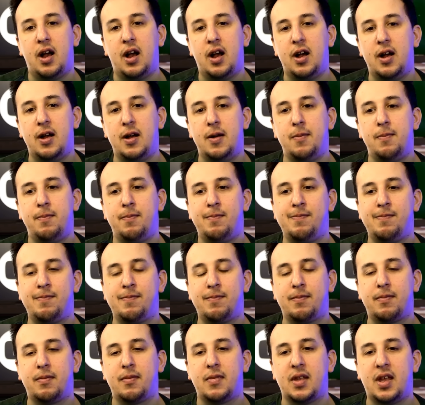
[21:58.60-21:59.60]

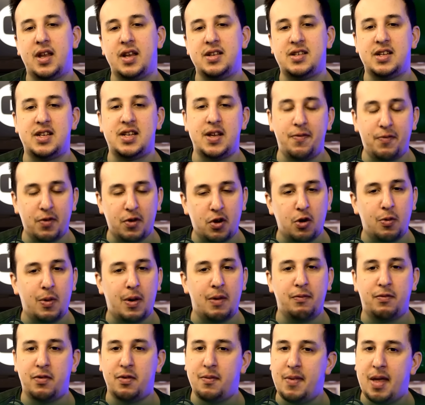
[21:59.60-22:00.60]
Um, it's a difficult
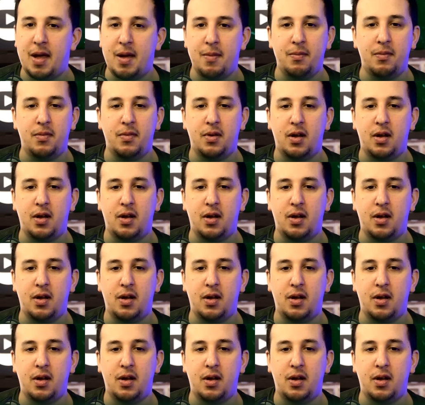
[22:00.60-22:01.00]
one from them.